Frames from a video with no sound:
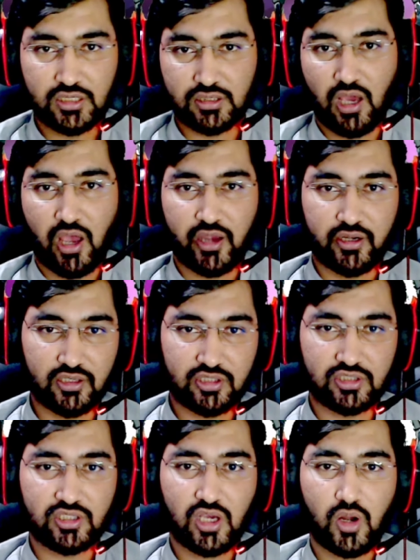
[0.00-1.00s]
guy
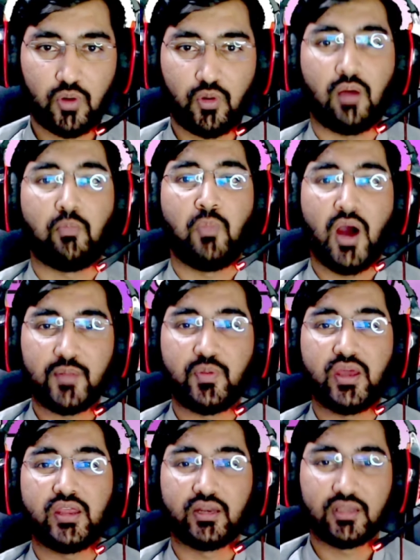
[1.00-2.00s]
deserves a
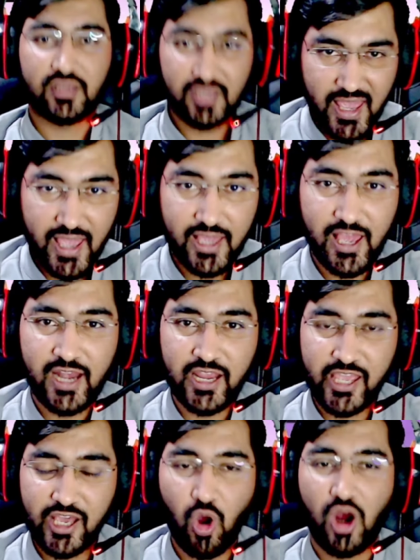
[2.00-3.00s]
Barbarian King, and he
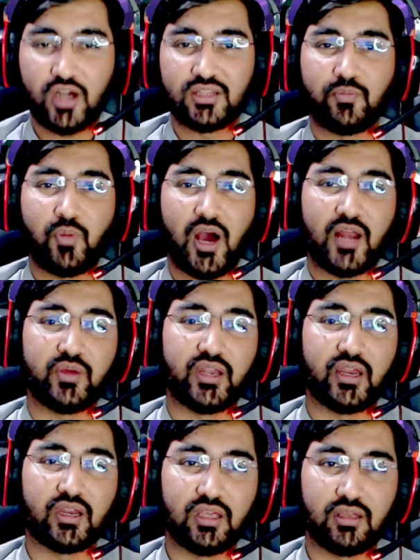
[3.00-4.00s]
got the Barbarian
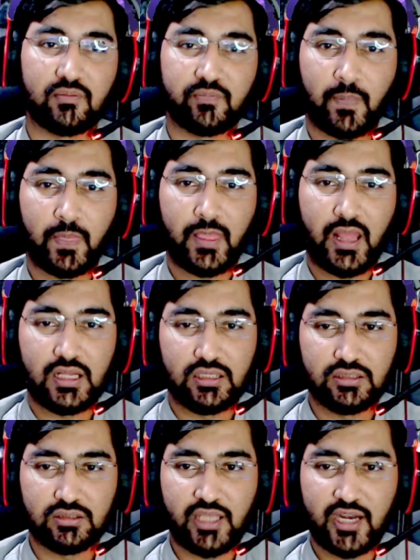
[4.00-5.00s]
King.
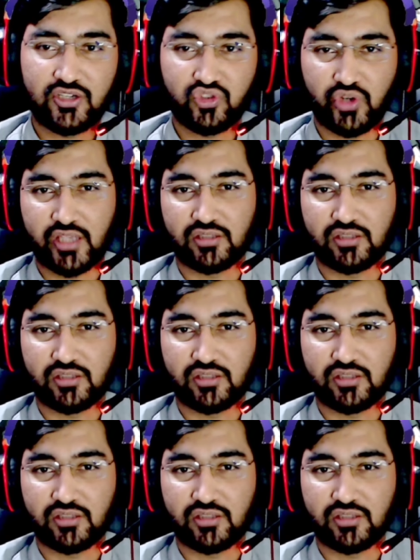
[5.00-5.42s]
That's nice.